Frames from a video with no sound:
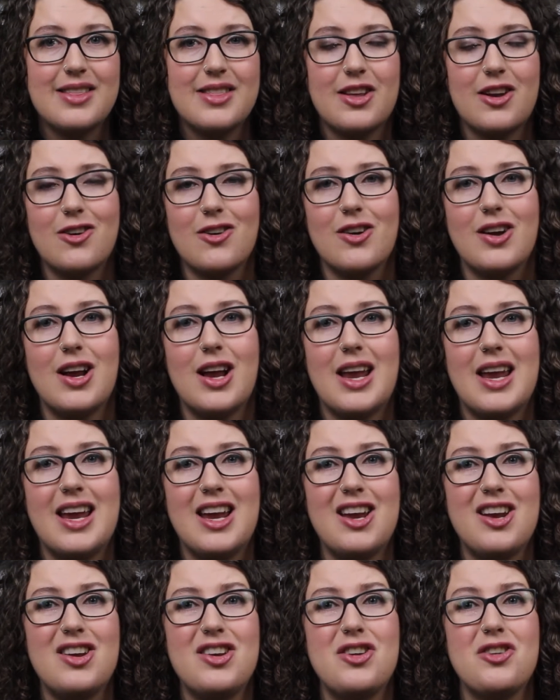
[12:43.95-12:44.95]
They're
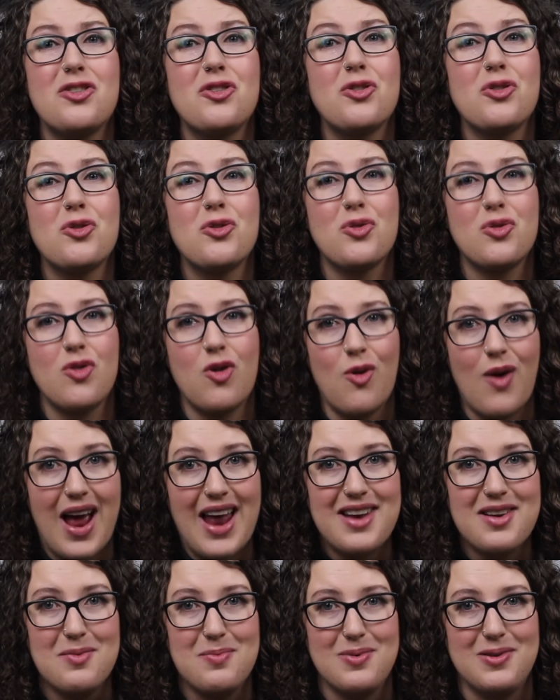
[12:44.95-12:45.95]

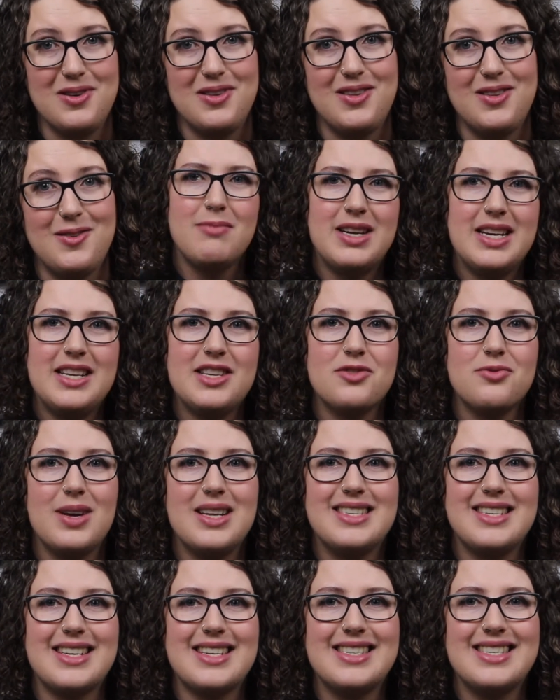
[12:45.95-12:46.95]
incredible. Moniz
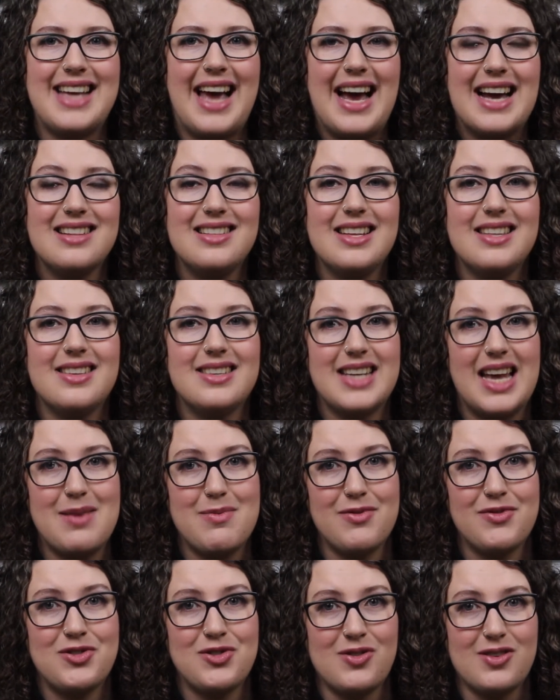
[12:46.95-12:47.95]
writes exactly the
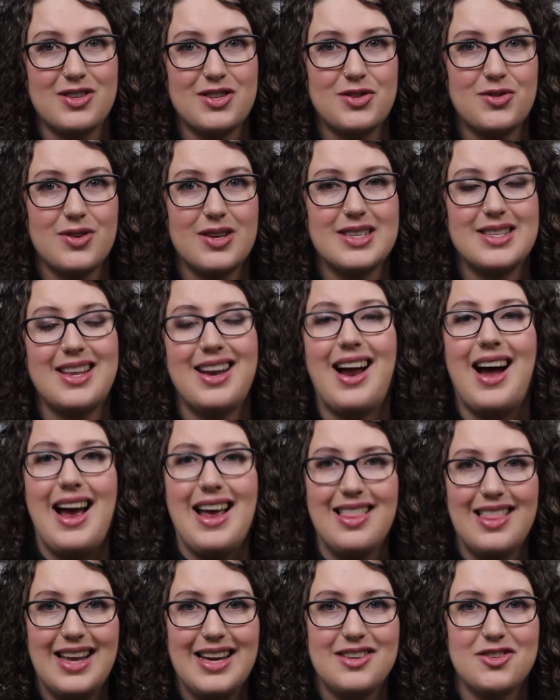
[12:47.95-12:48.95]
type of short stories that
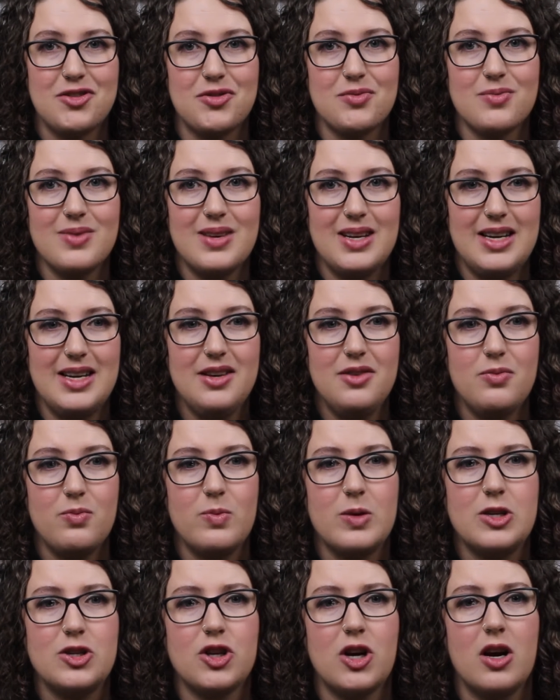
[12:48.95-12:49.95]
I like to read,
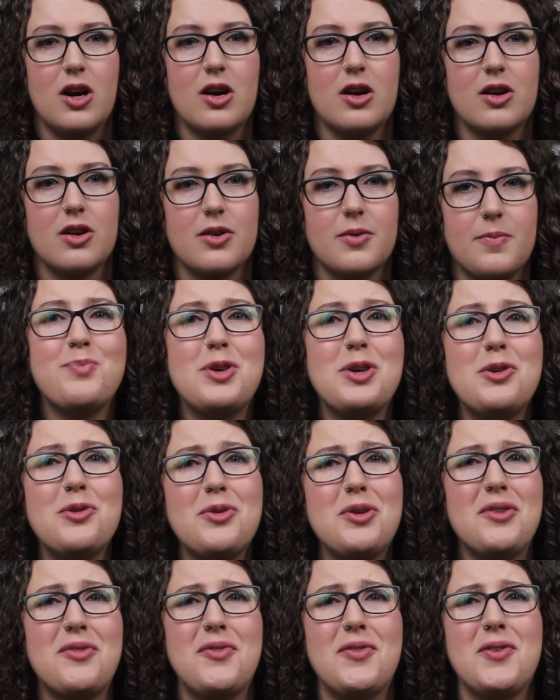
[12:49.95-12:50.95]
which are
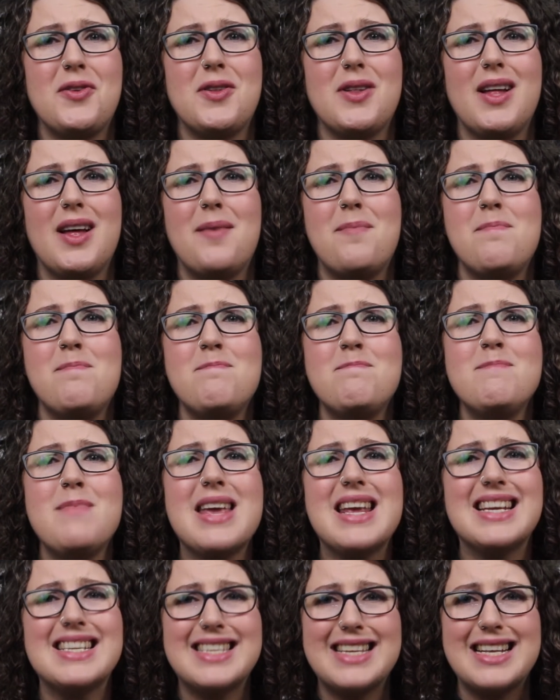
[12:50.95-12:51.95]
beautiful,
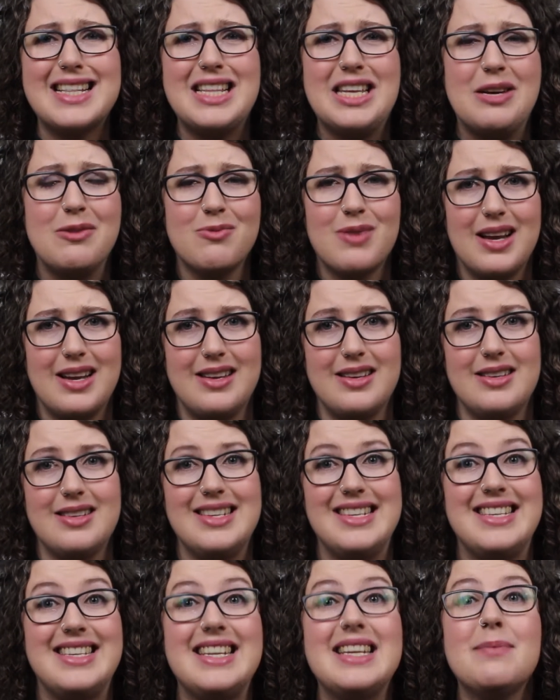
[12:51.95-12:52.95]
amazingly
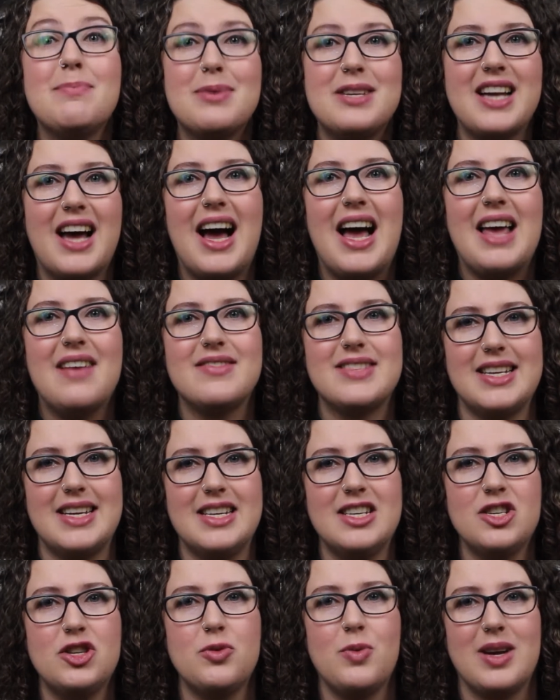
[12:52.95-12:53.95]
written deep dives
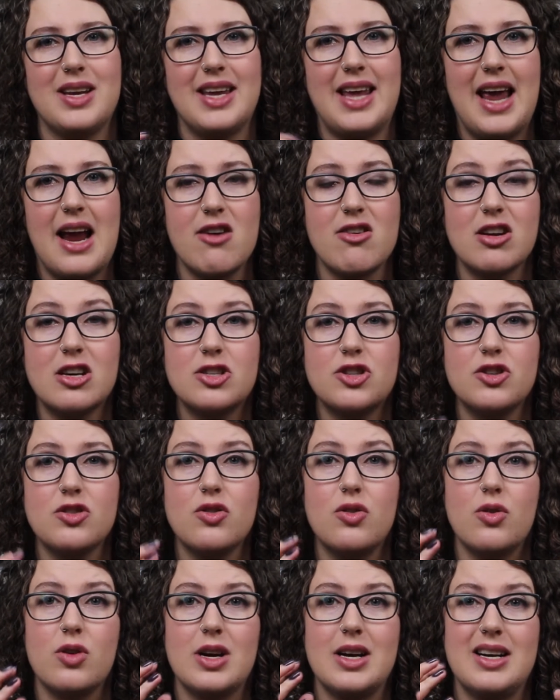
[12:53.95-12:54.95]
into a character
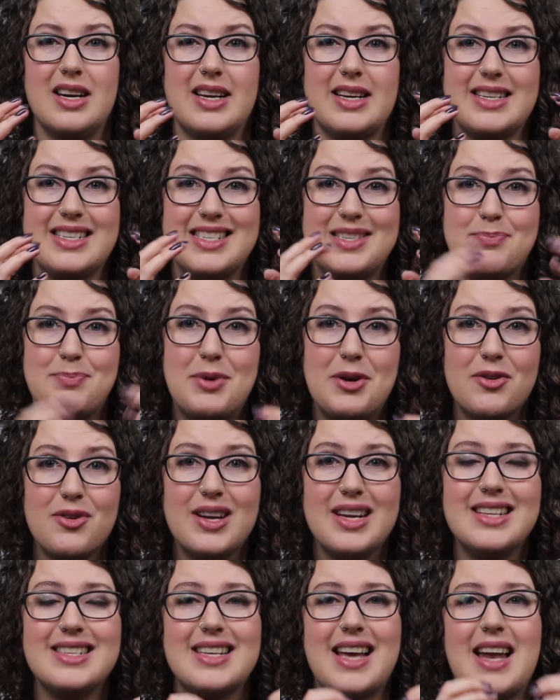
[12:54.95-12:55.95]
or an
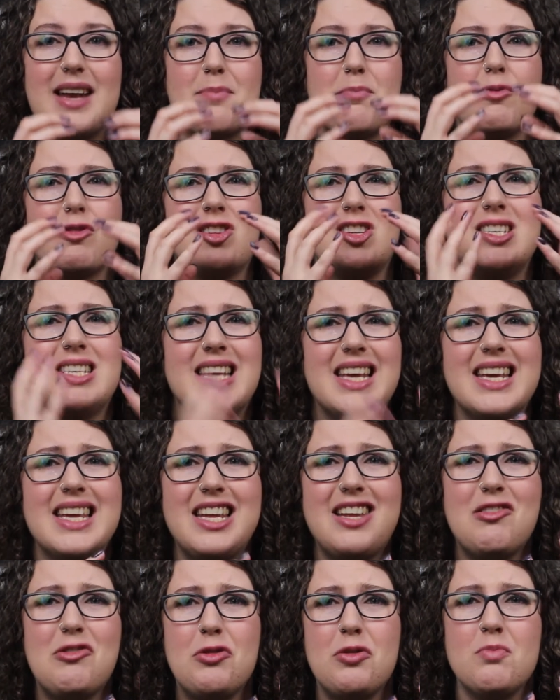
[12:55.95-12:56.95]
experience at a
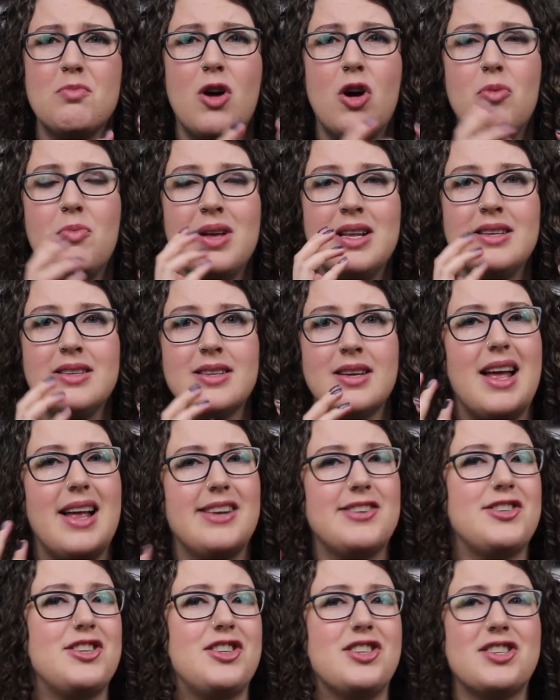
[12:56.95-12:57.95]
particular moment,
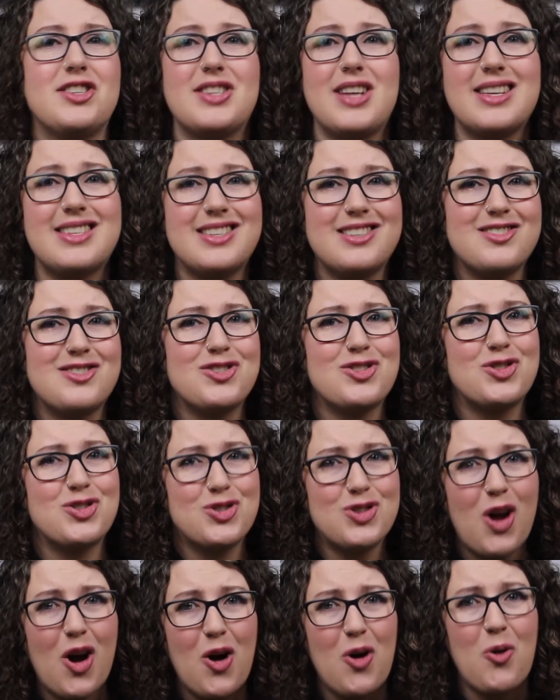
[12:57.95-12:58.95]
and she just does it
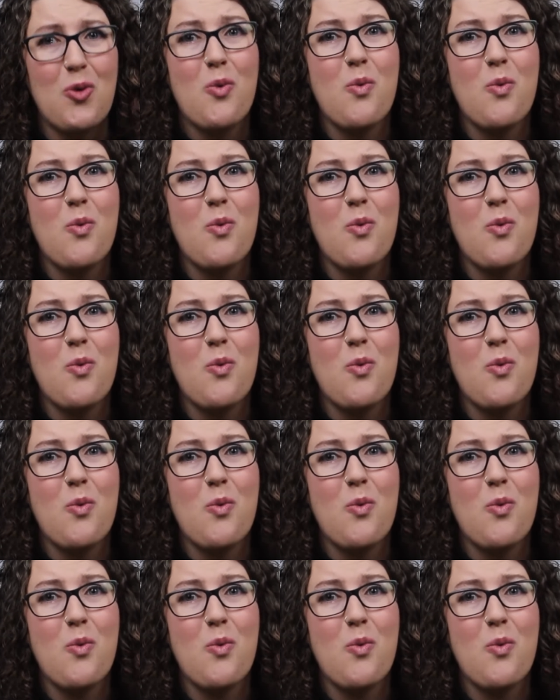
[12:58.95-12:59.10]
so